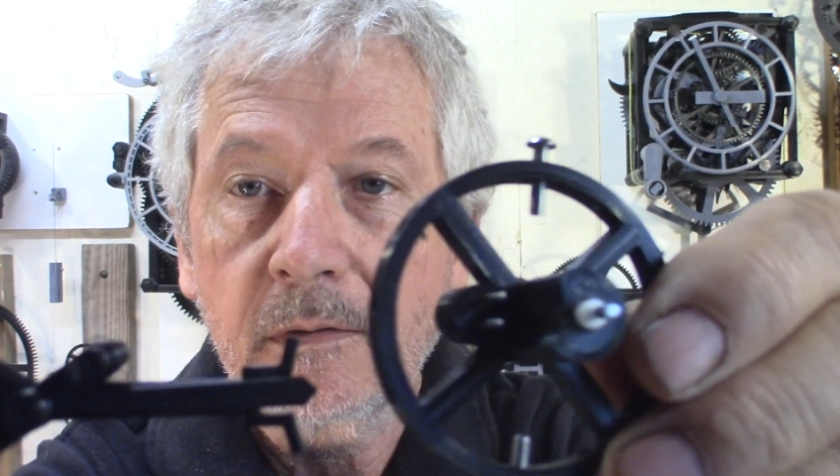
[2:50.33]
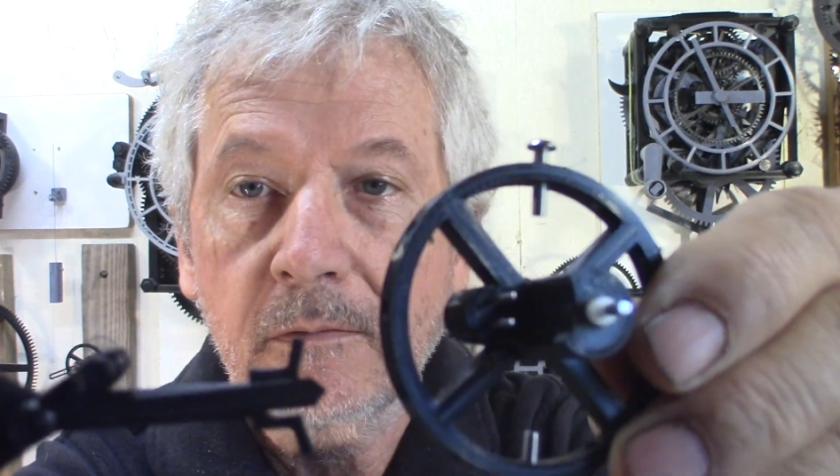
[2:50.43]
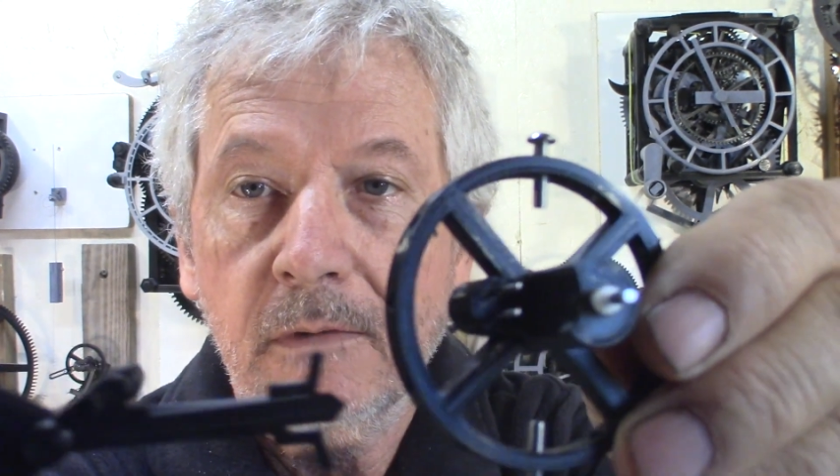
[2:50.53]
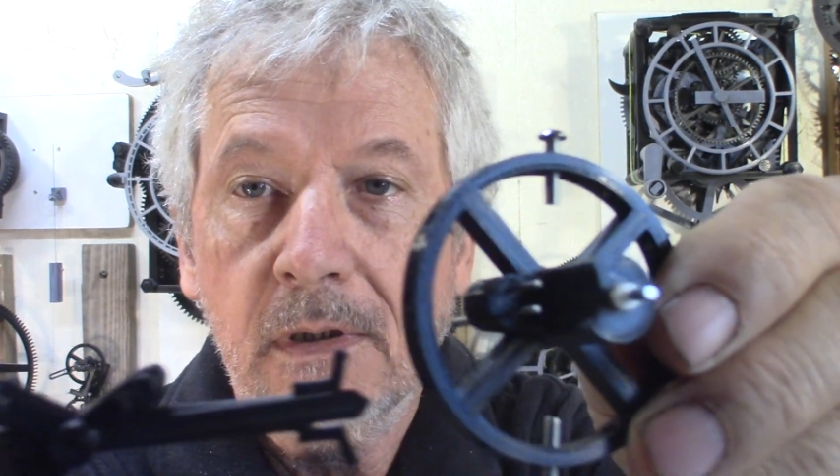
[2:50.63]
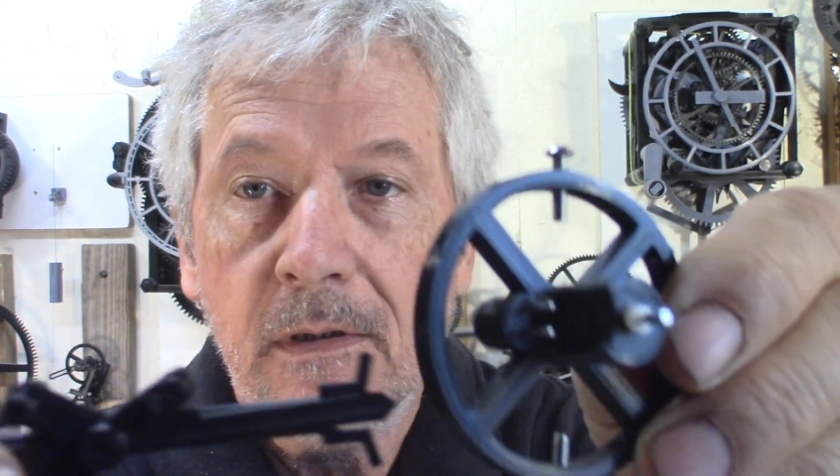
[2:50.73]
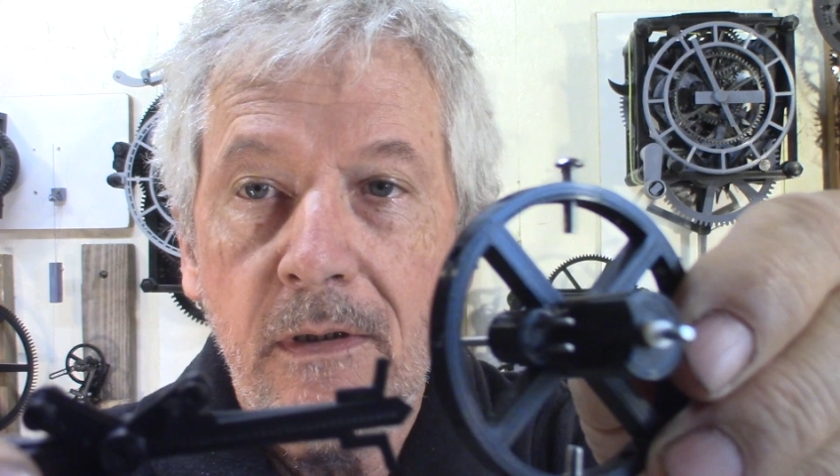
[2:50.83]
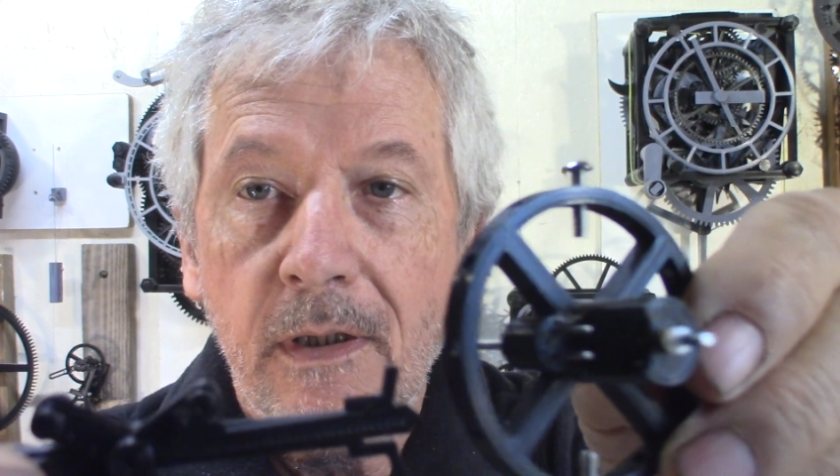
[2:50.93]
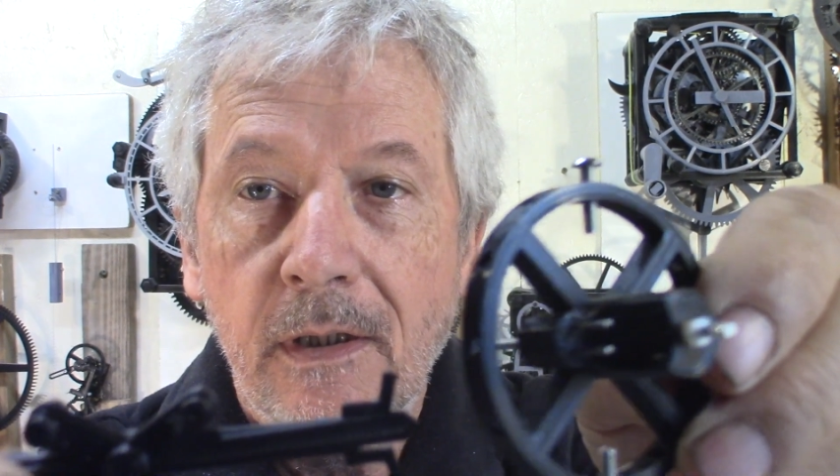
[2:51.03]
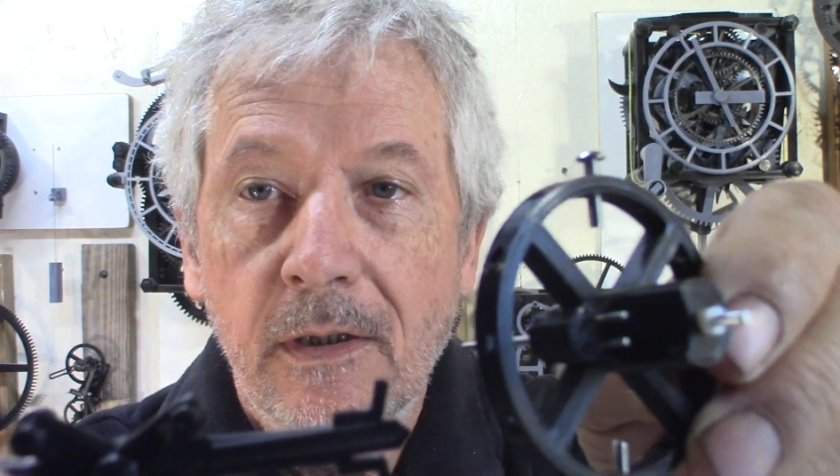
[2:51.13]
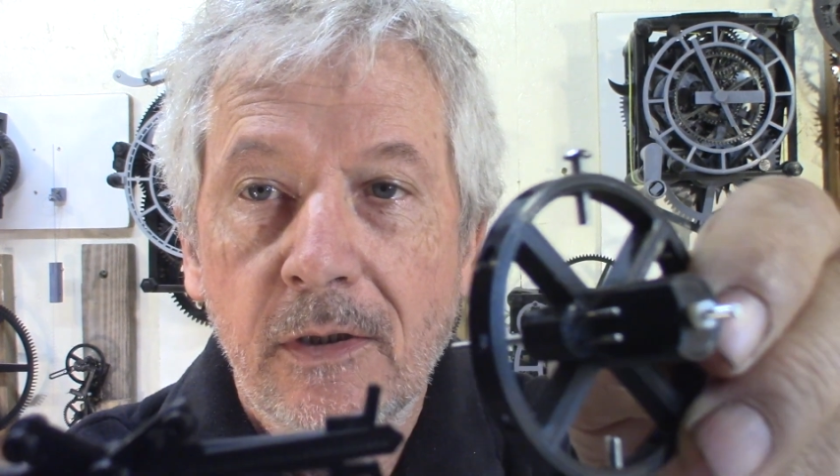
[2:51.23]
will
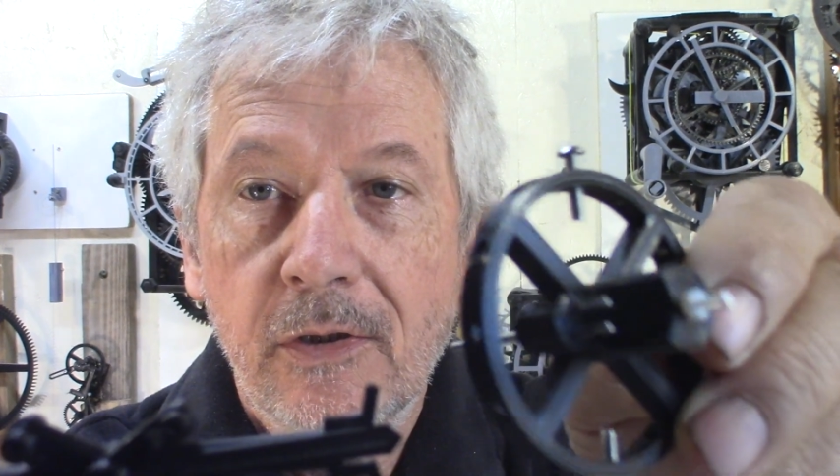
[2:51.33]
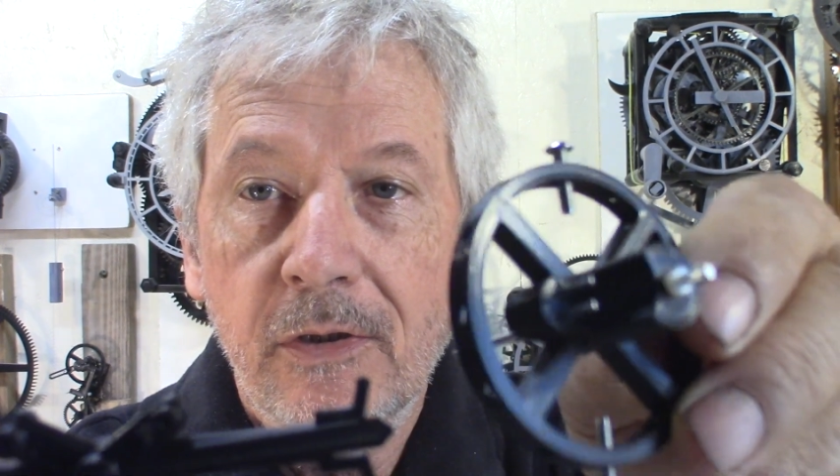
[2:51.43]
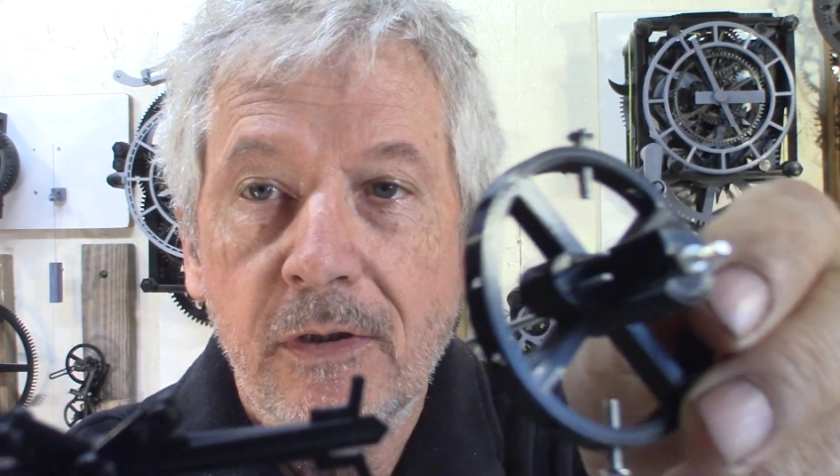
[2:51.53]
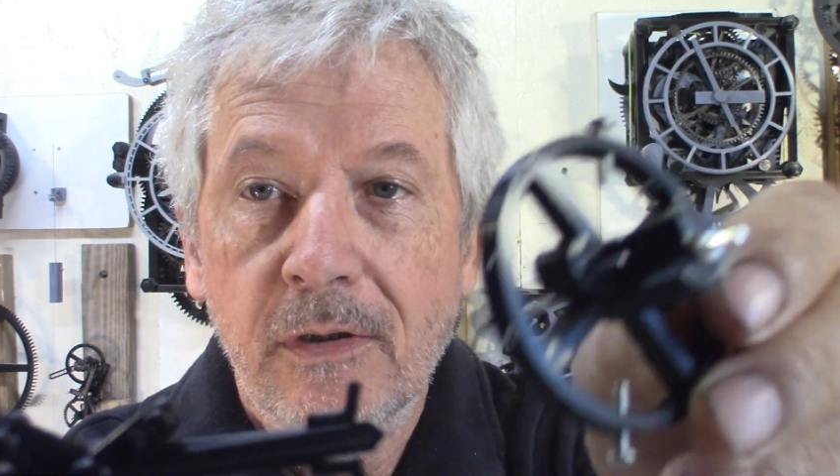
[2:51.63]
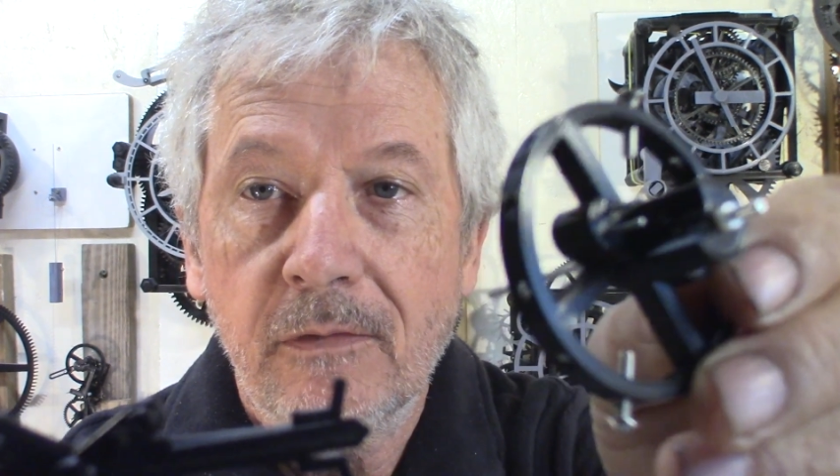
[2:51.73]
engage